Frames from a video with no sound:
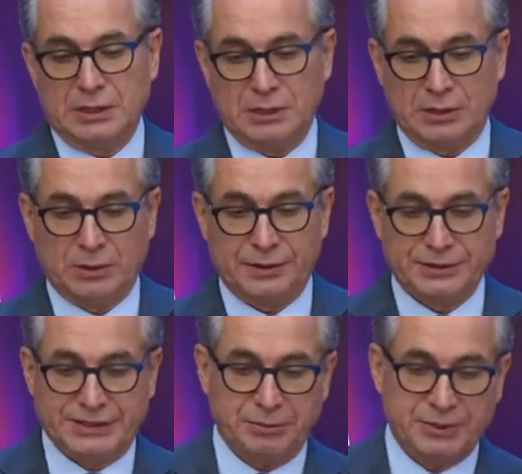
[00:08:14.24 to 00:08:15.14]
or the
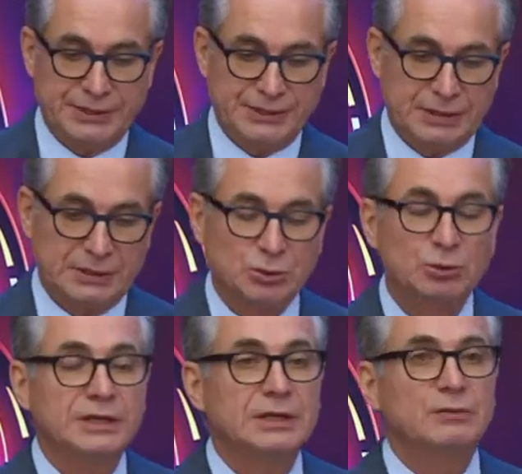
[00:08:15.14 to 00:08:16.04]
Japanese and
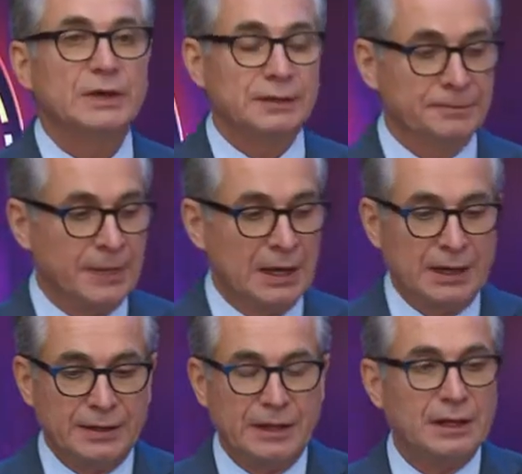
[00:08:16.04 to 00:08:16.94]
Korean one,
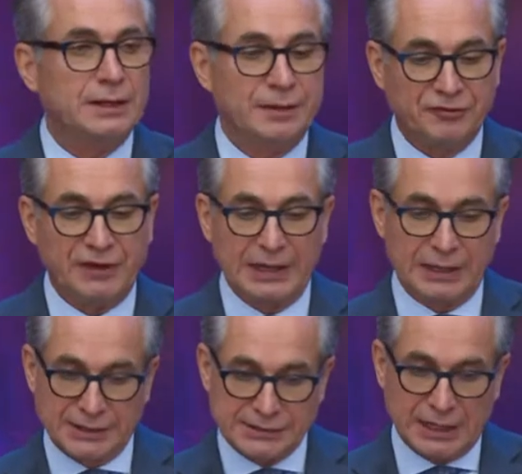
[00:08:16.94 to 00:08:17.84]
the
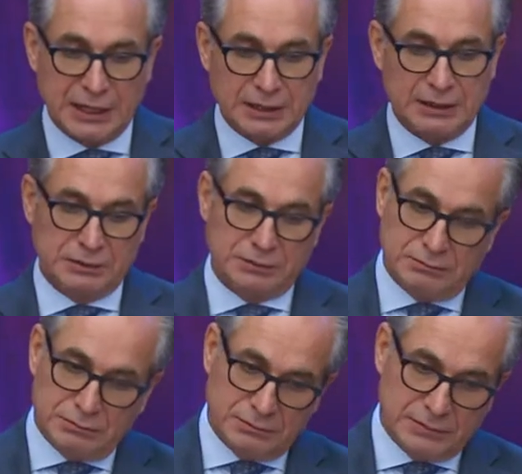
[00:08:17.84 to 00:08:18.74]
filings are
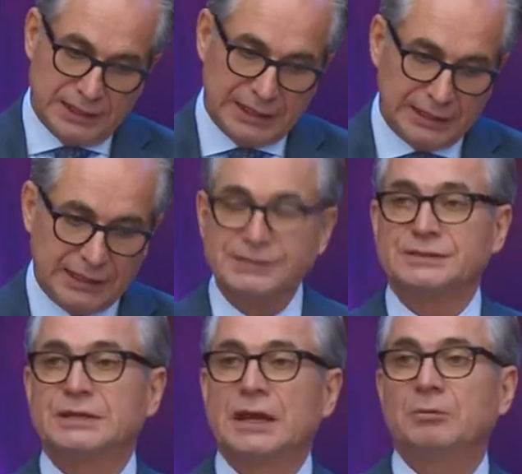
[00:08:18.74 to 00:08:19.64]
at least
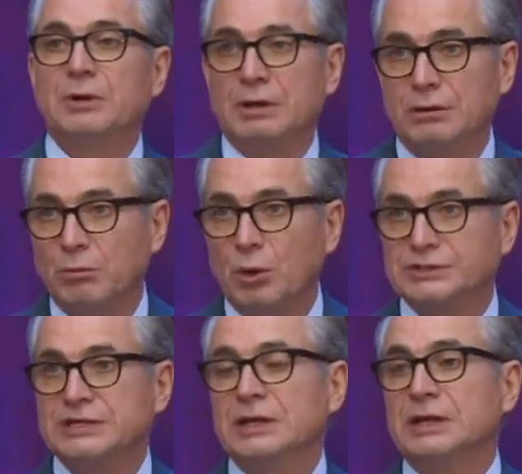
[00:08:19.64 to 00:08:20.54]
stable,
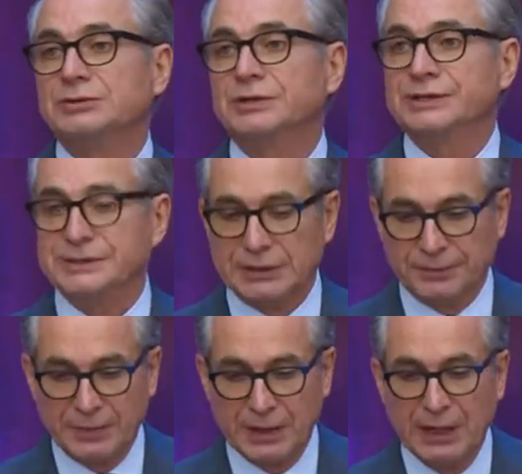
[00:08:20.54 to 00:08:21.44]
mostly increasing.
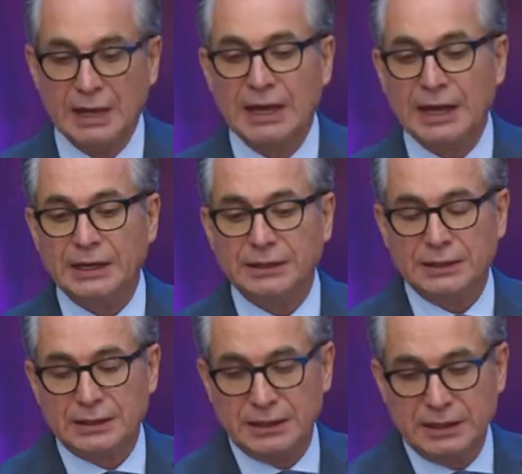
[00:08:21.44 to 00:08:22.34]
And
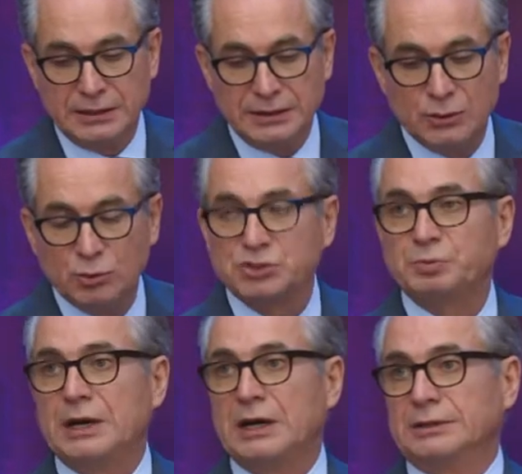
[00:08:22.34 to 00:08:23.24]
a huge
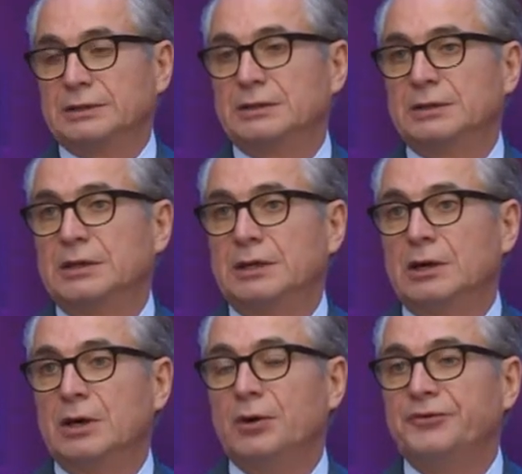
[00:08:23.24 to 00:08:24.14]
part
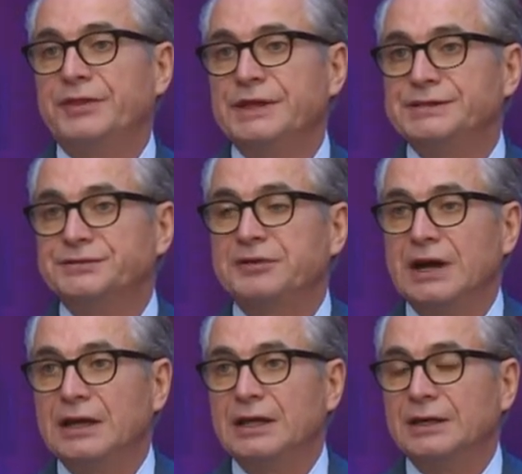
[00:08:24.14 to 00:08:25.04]
of these
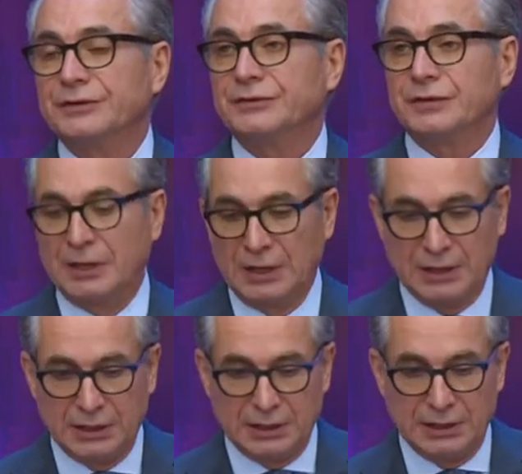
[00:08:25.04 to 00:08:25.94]
filings
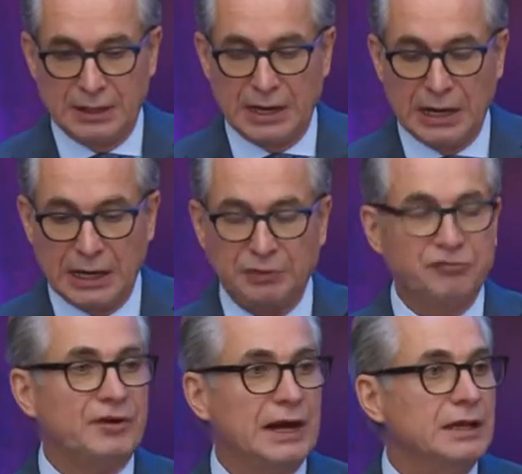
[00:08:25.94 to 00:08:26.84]
are
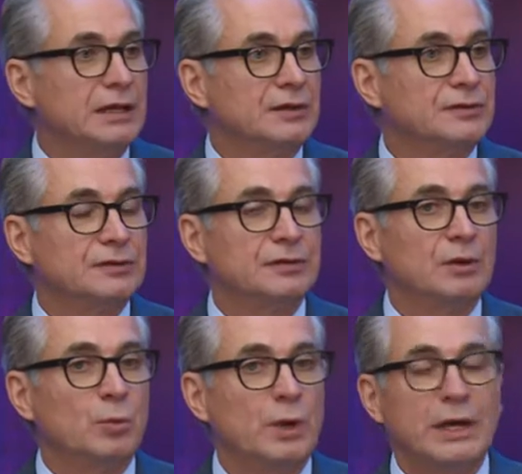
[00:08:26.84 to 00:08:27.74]
filings
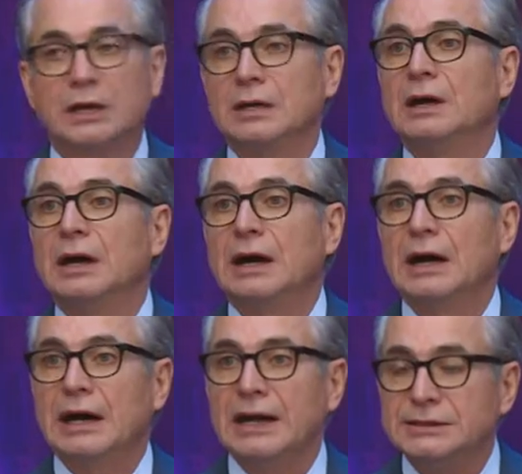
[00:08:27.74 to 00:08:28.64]
where
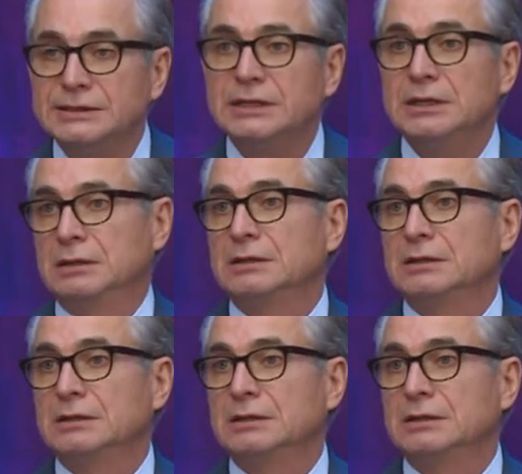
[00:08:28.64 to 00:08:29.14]
IT